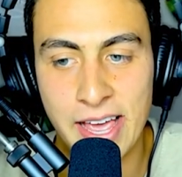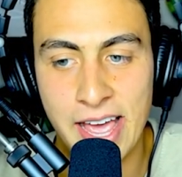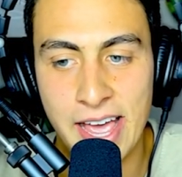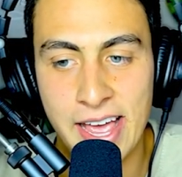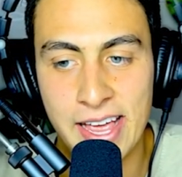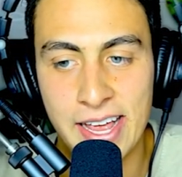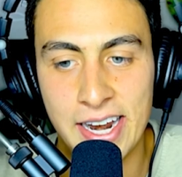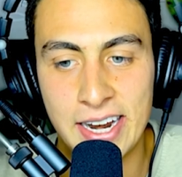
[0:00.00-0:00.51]

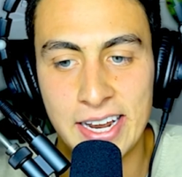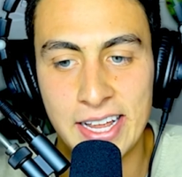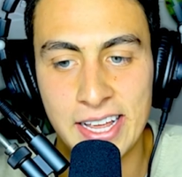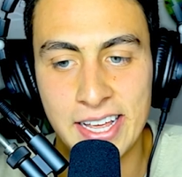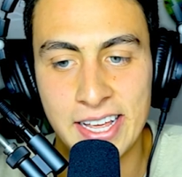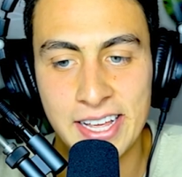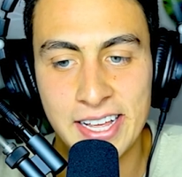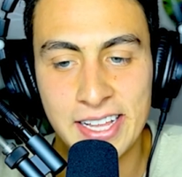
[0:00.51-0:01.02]
And
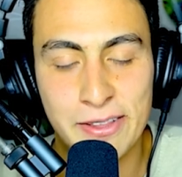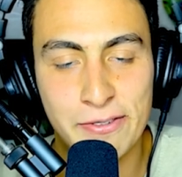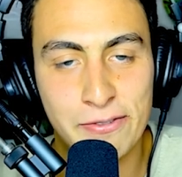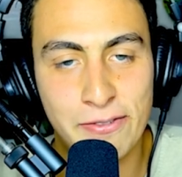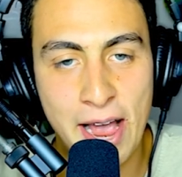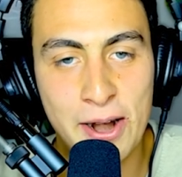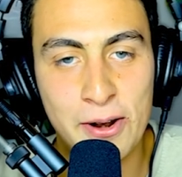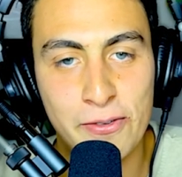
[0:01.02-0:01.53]
the
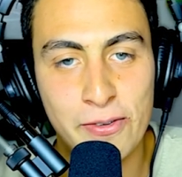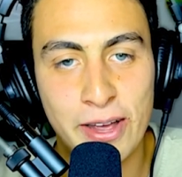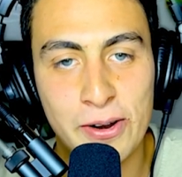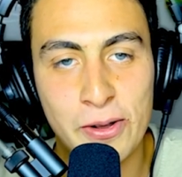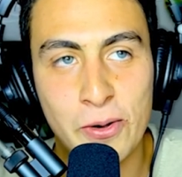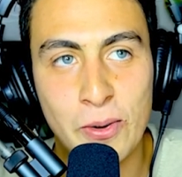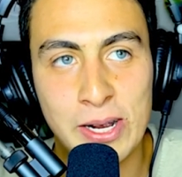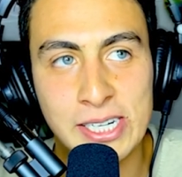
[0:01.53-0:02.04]
final,
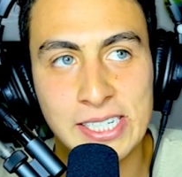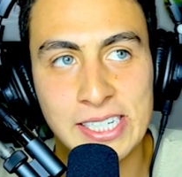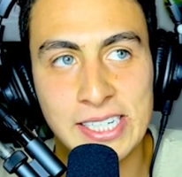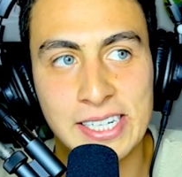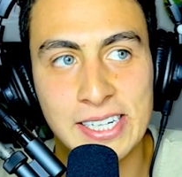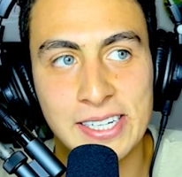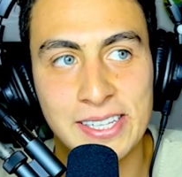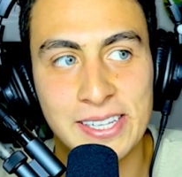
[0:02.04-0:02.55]
final
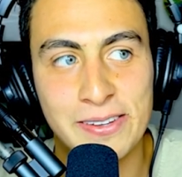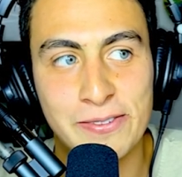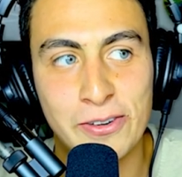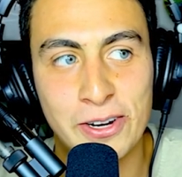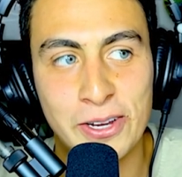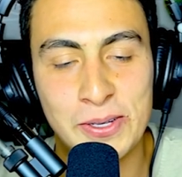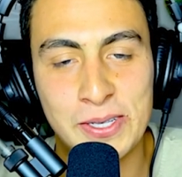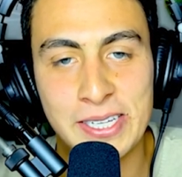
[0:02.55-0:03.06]
question
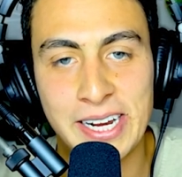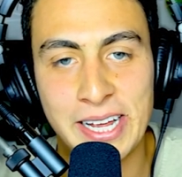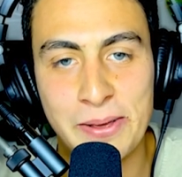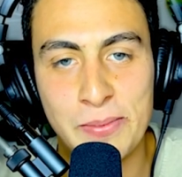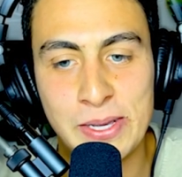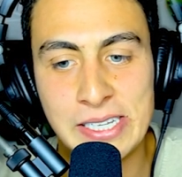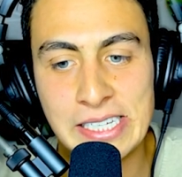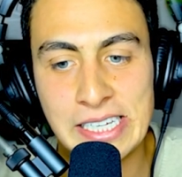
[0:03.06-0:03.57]
for you today,
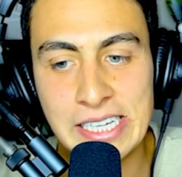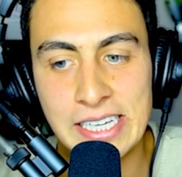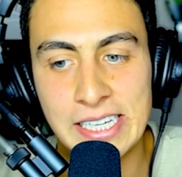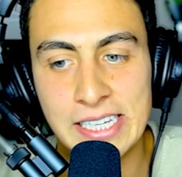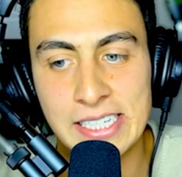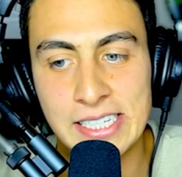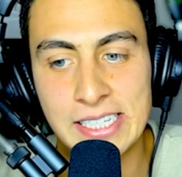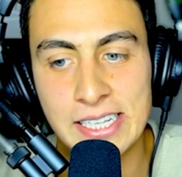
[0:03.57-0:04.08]
BC,
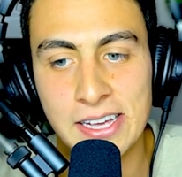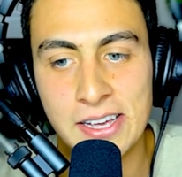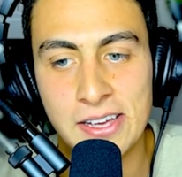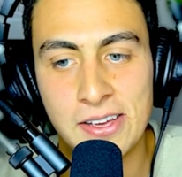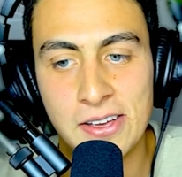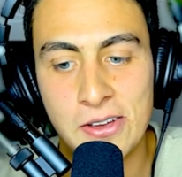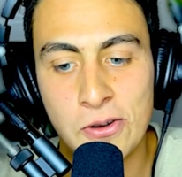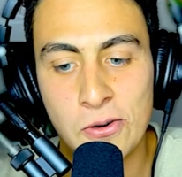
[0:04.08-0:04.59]
is
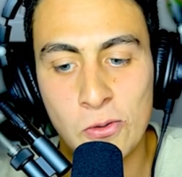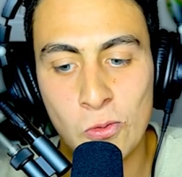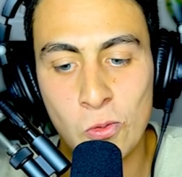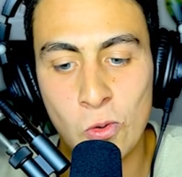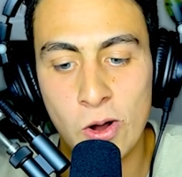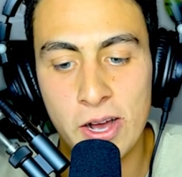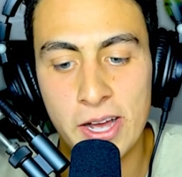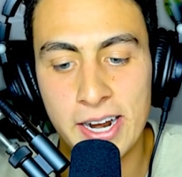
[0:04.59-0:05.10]

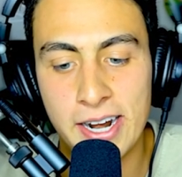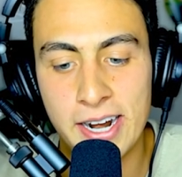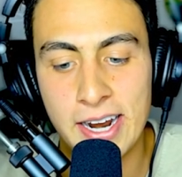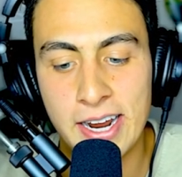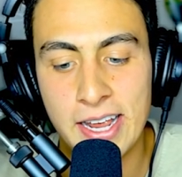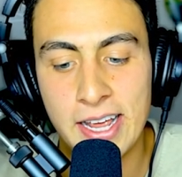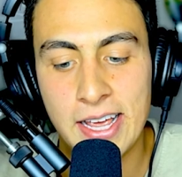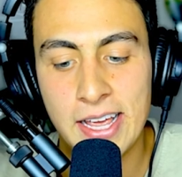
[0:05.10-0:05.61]
what
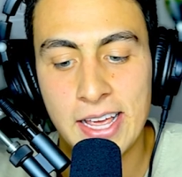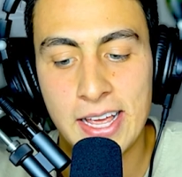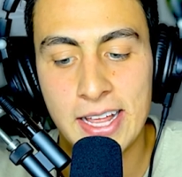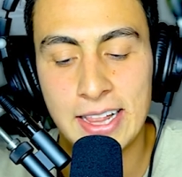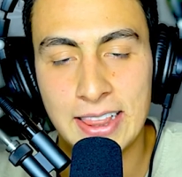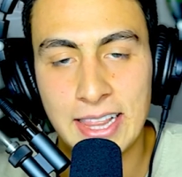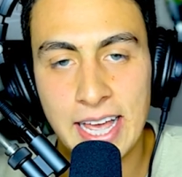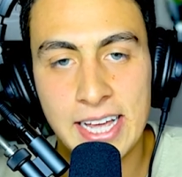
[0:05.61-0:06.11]

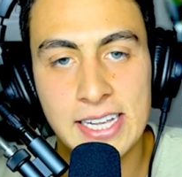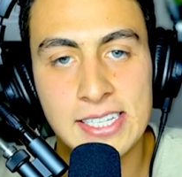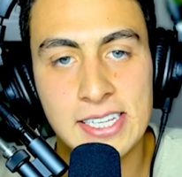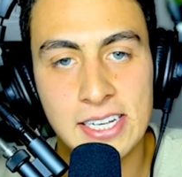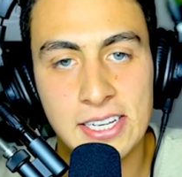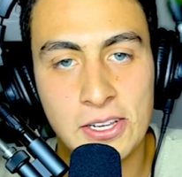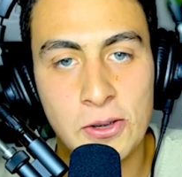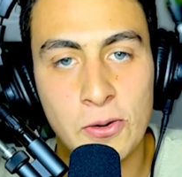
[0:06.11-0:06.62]

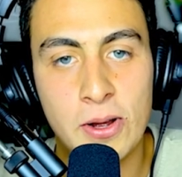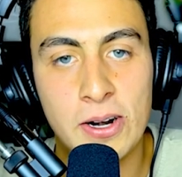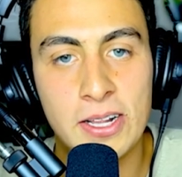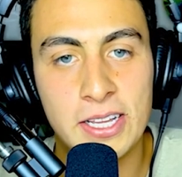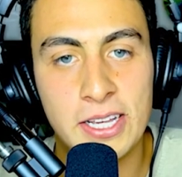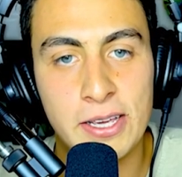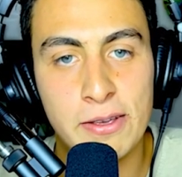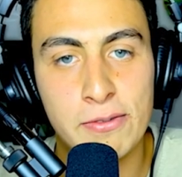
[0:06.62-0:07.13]
legacy do you want to
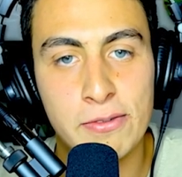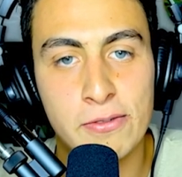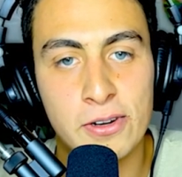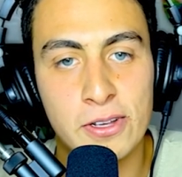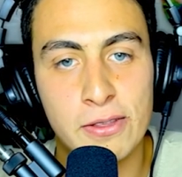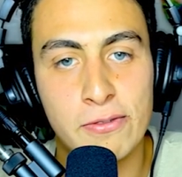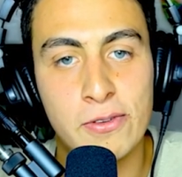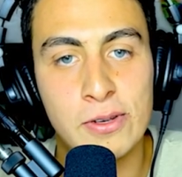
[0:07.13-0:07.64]
leave
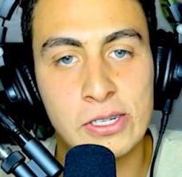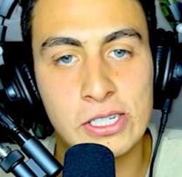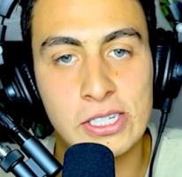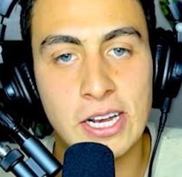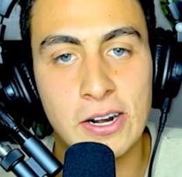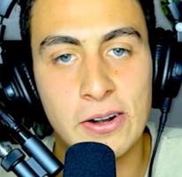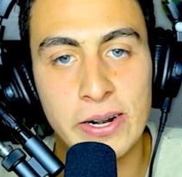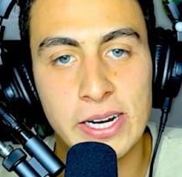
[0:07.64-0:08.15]
for the future
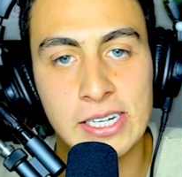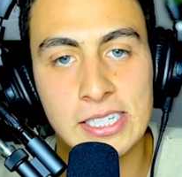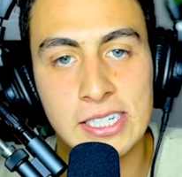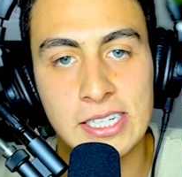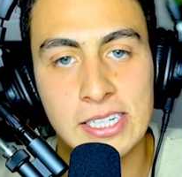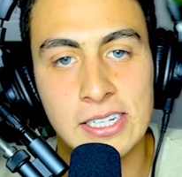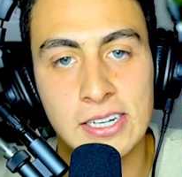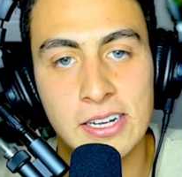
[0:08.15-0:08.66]

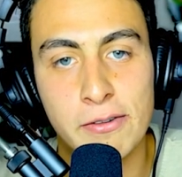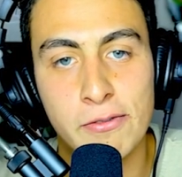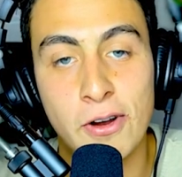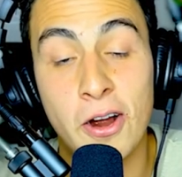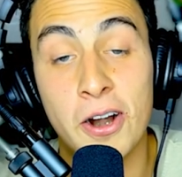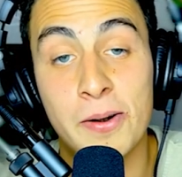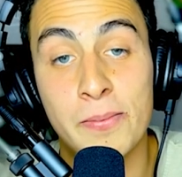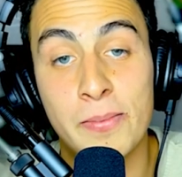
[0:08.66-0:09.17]
generation of heart